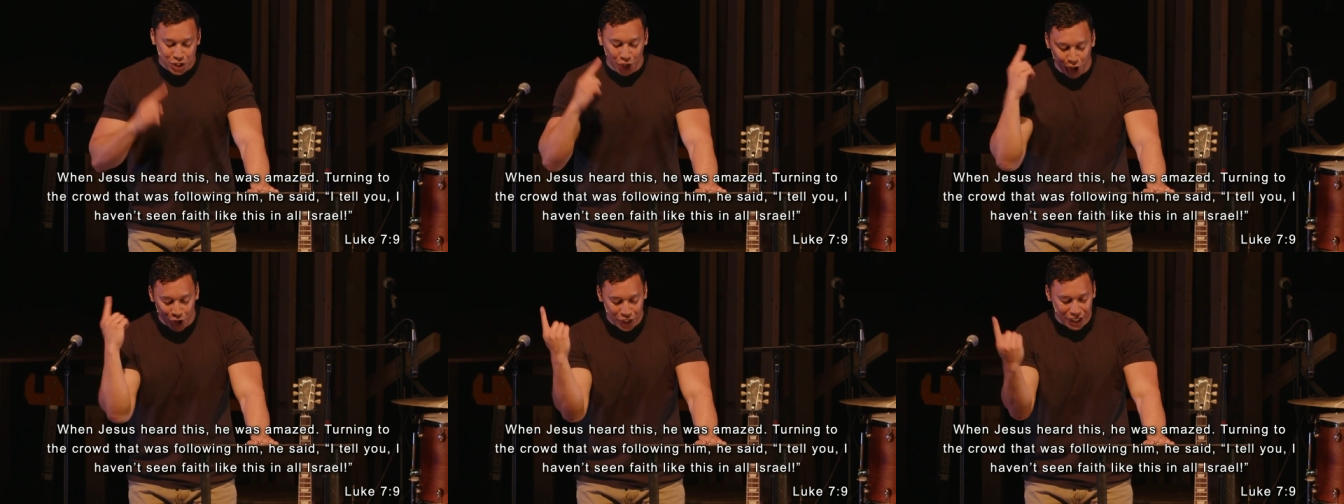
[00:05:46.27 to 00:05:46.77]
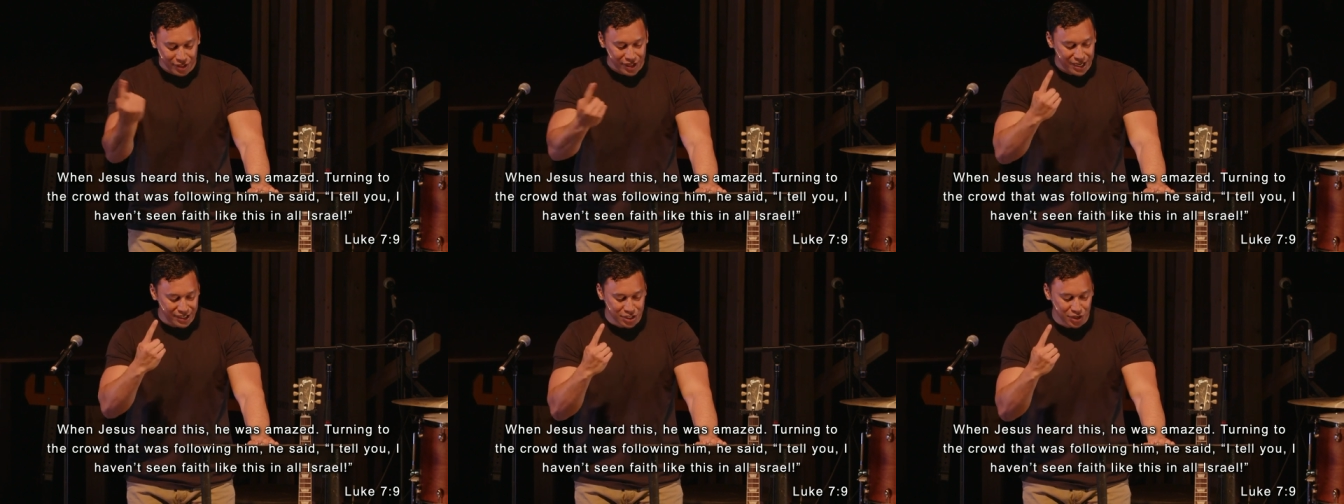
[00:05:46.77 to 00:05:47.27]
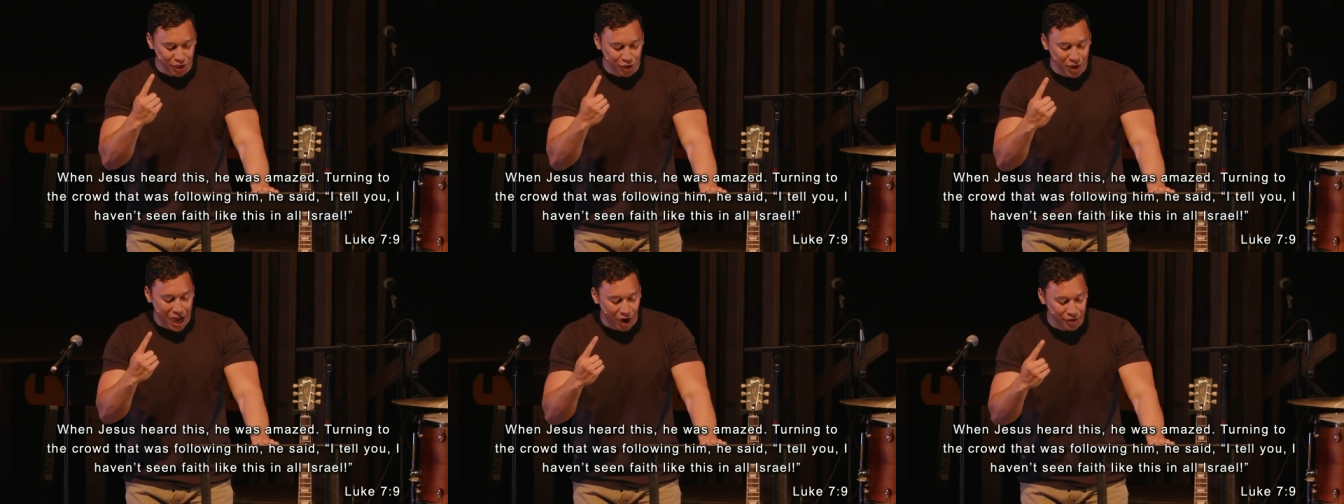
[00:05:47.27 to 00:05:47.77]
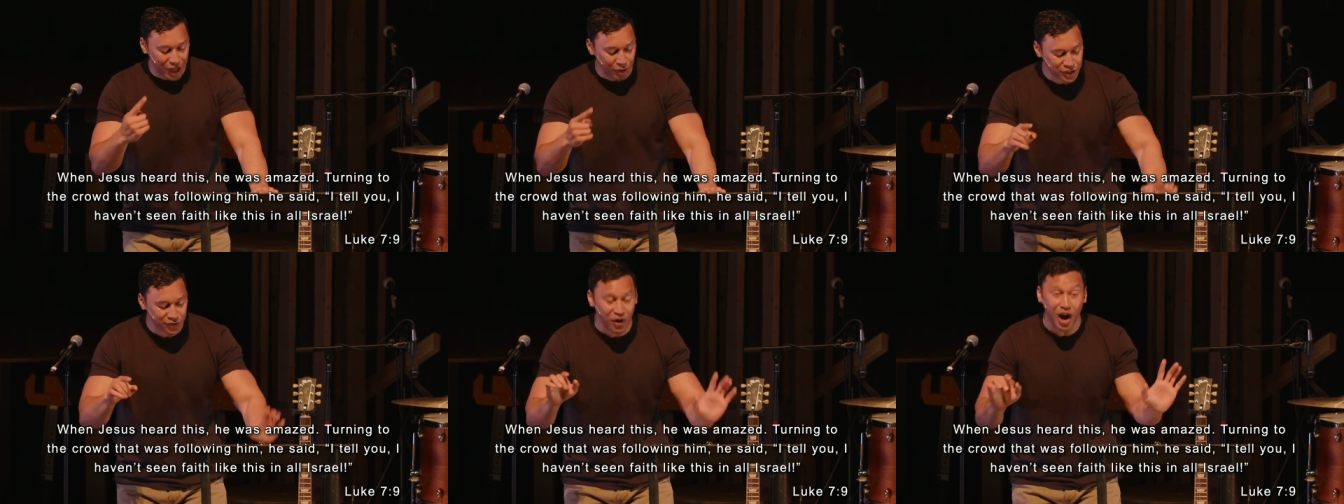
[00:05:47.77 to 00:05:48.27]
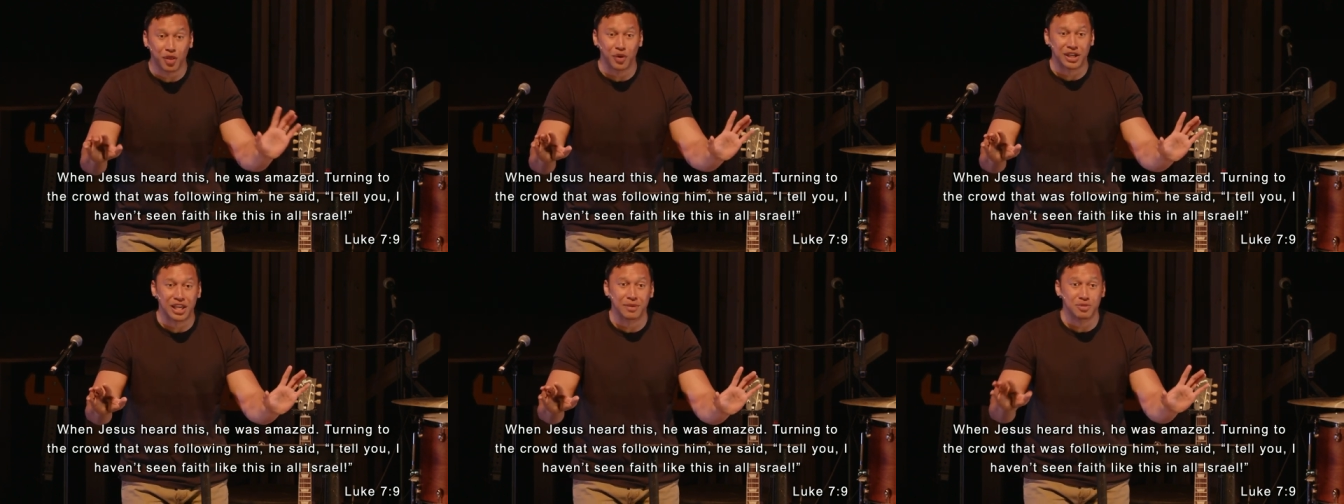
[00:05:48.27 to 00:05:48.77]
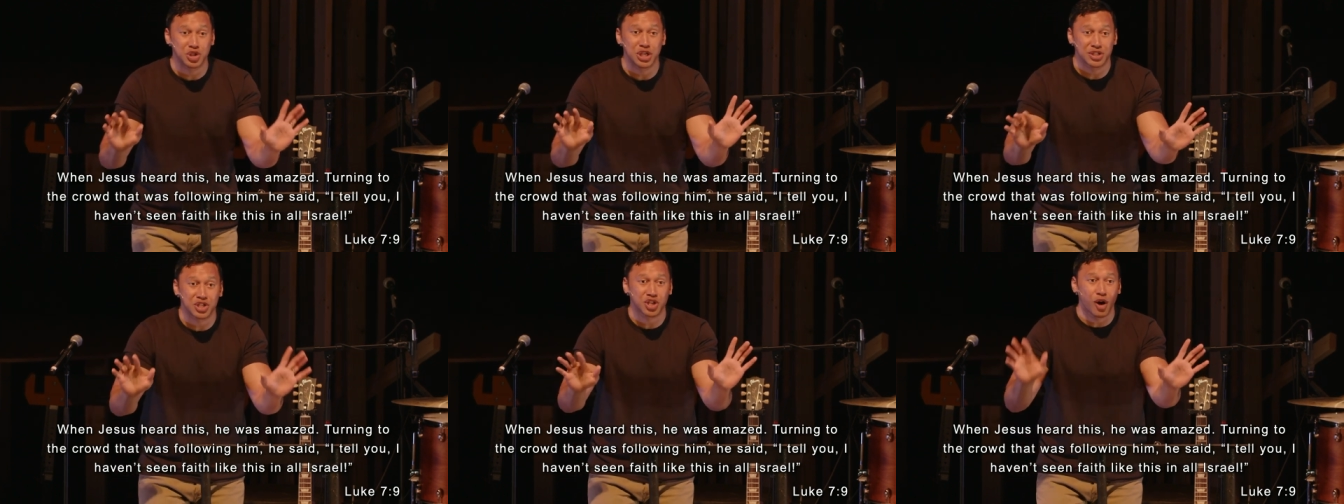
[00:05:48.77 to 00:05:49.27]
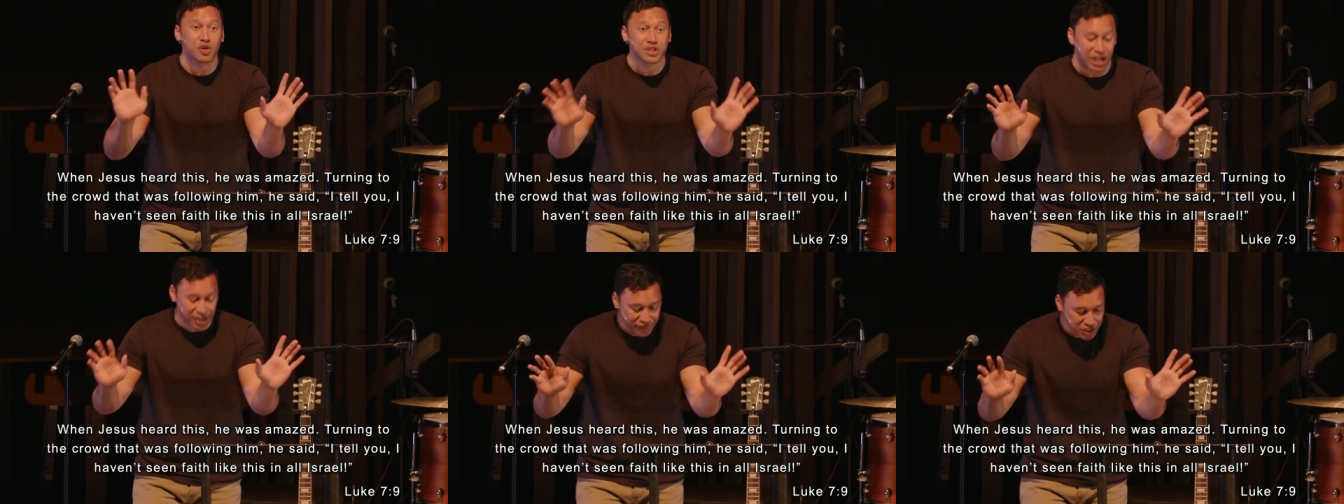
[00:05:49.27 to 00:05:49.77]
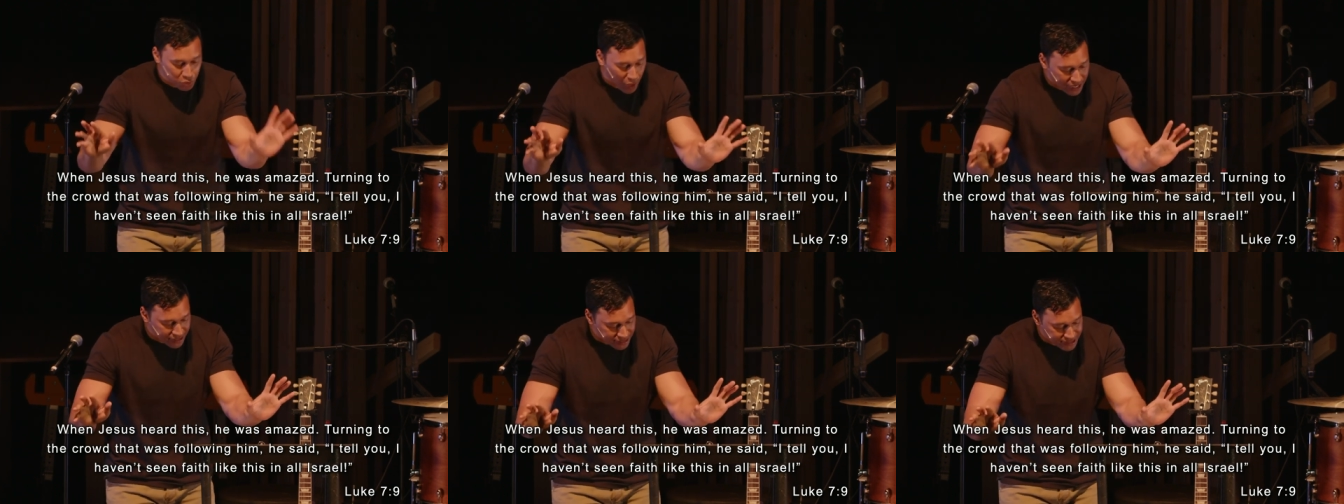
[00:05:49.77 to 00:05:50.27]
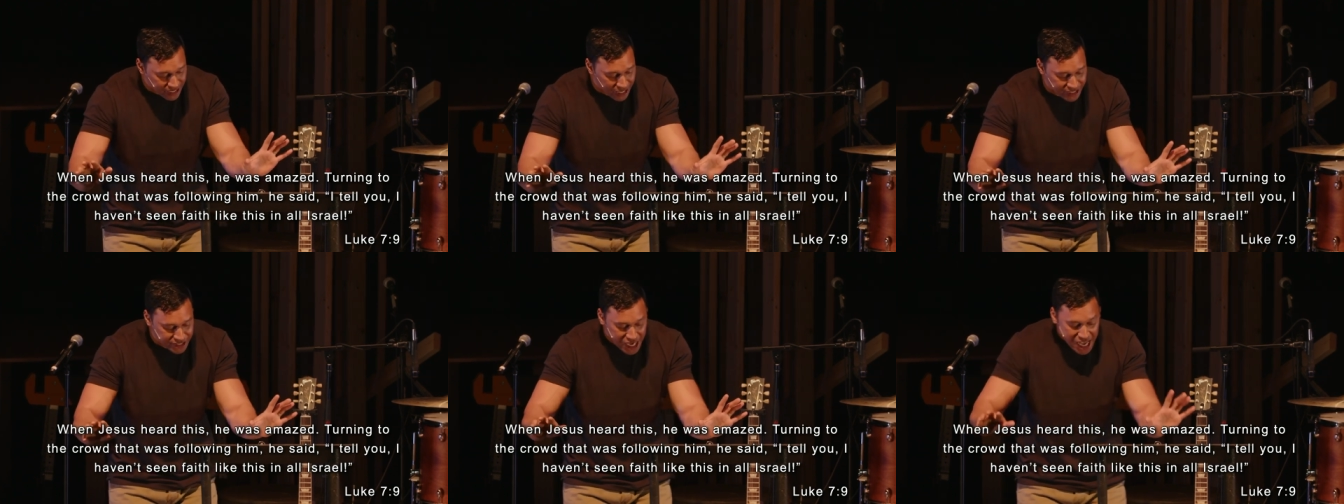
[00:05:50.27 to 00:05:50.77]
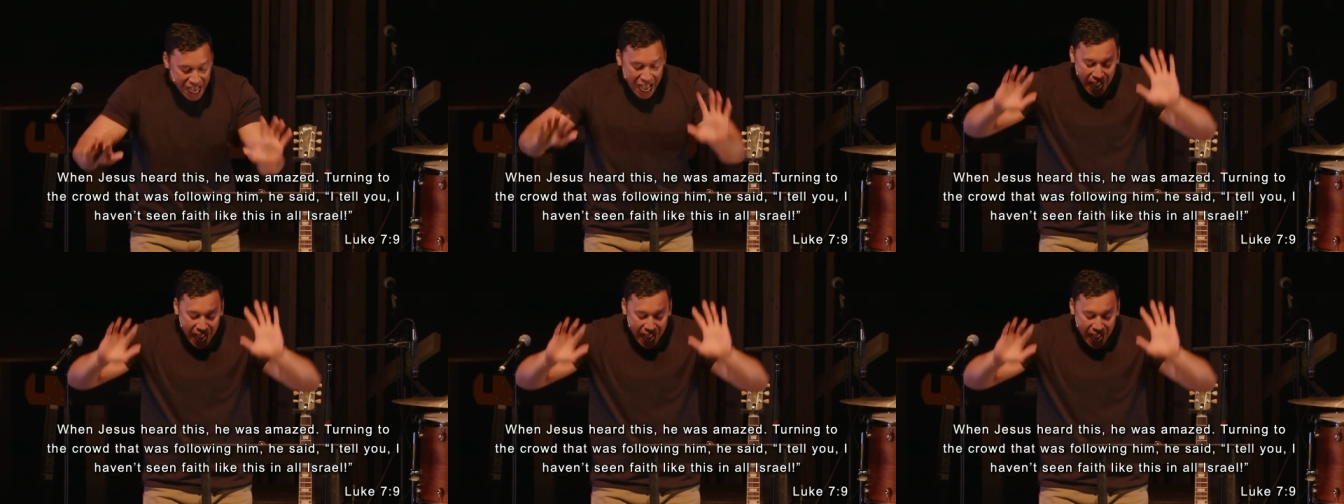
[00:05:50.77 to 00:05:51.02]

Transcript: Turning then to the crowd that was following him, Jesus goes out of his way and he says,